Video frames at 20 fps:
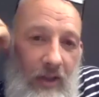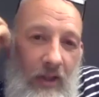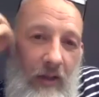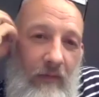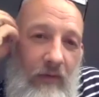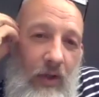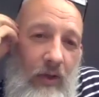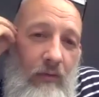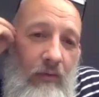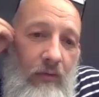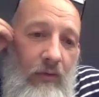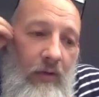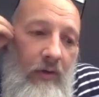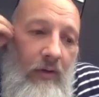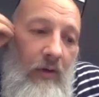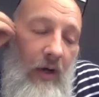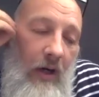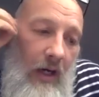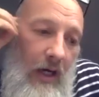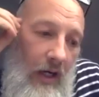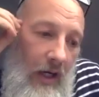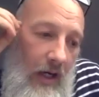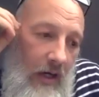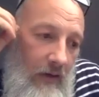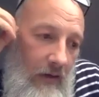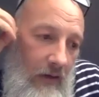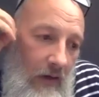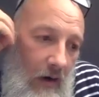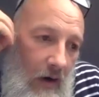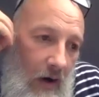of Children,
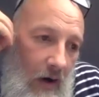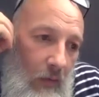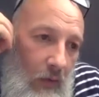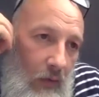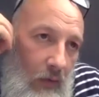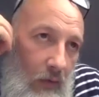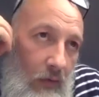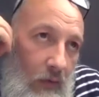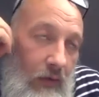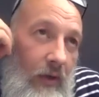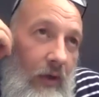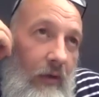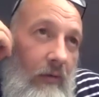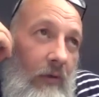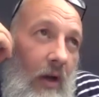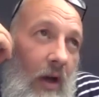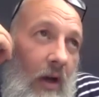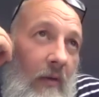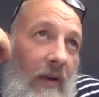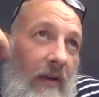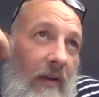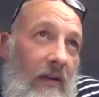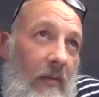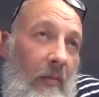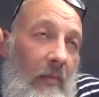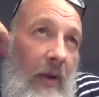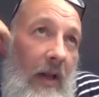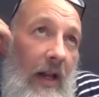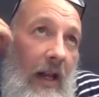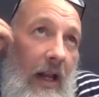and I'm also going to
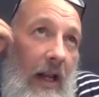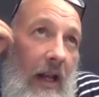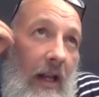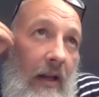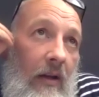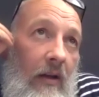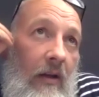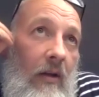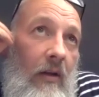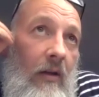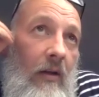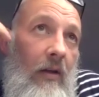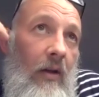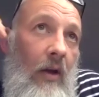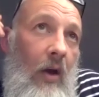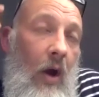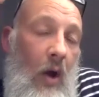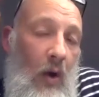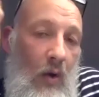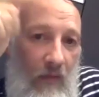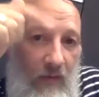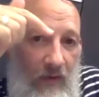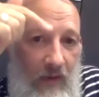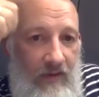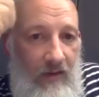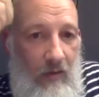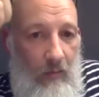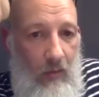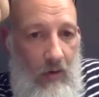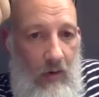be over the
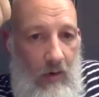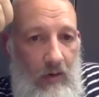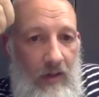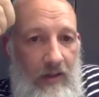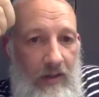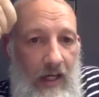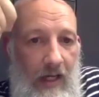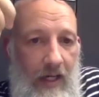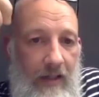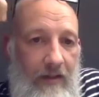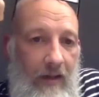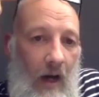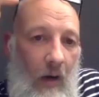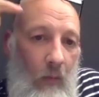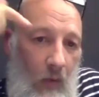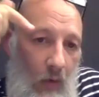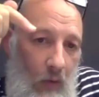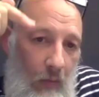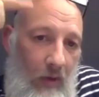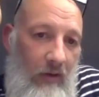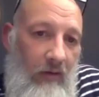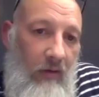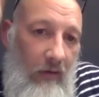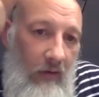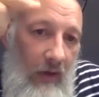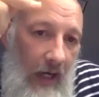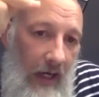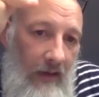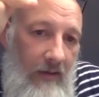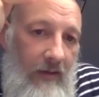summer holidays. I will be
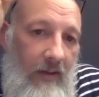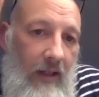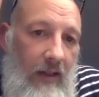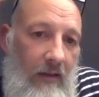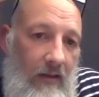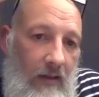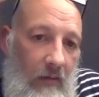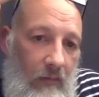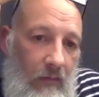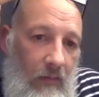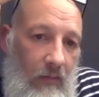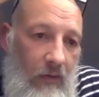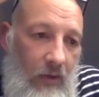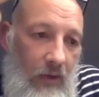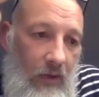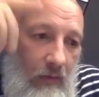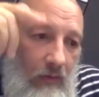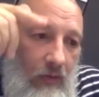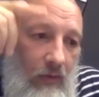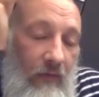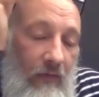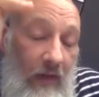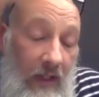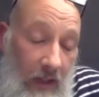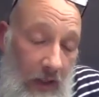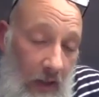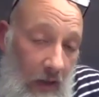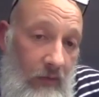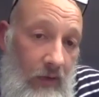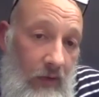creating some tutor,
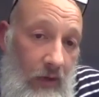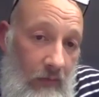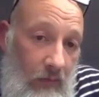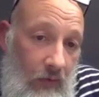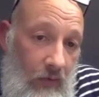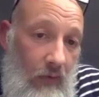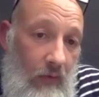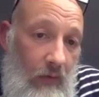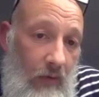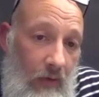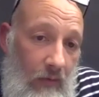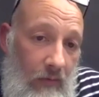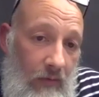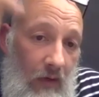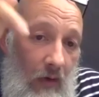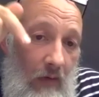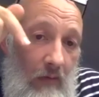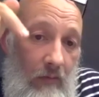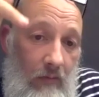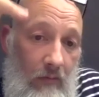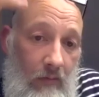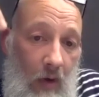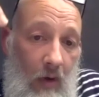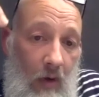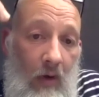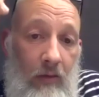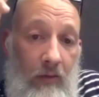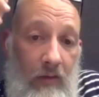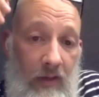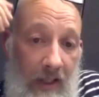video tutorials on
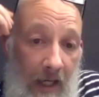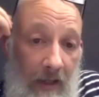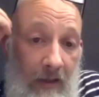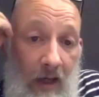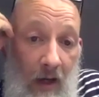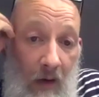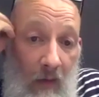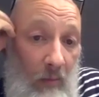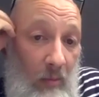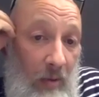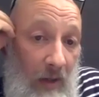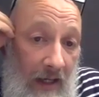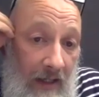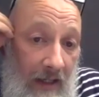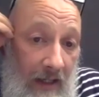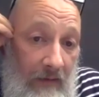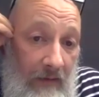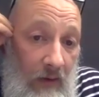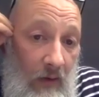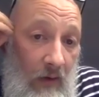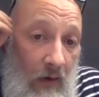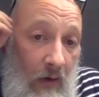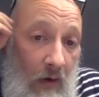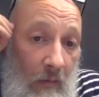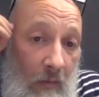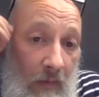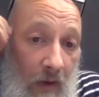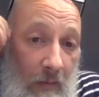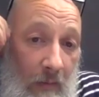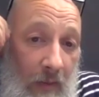on can I go and play
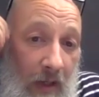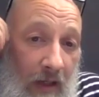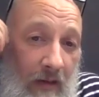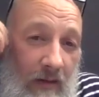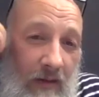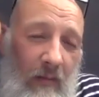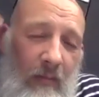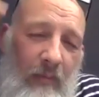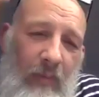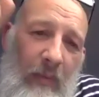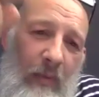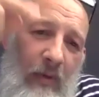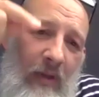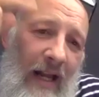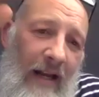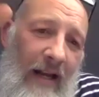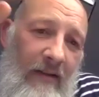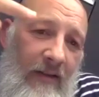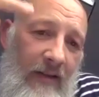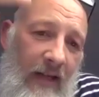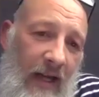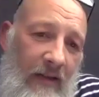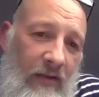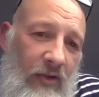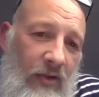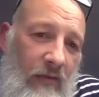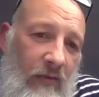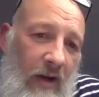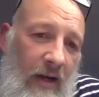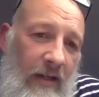now.com that because some people access
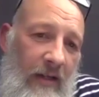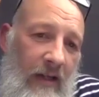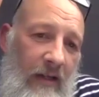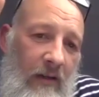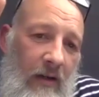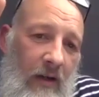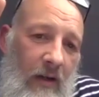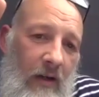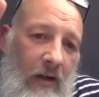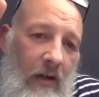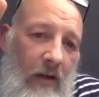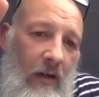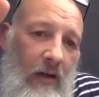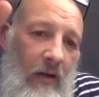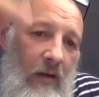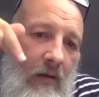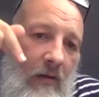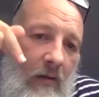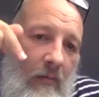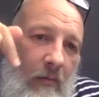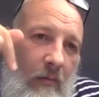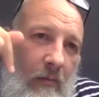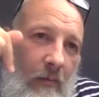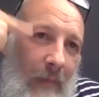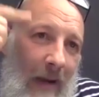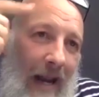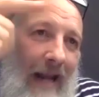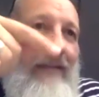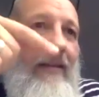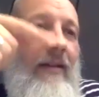training
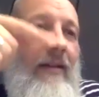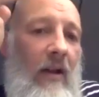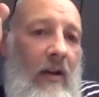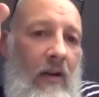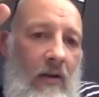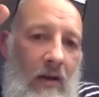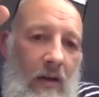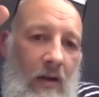better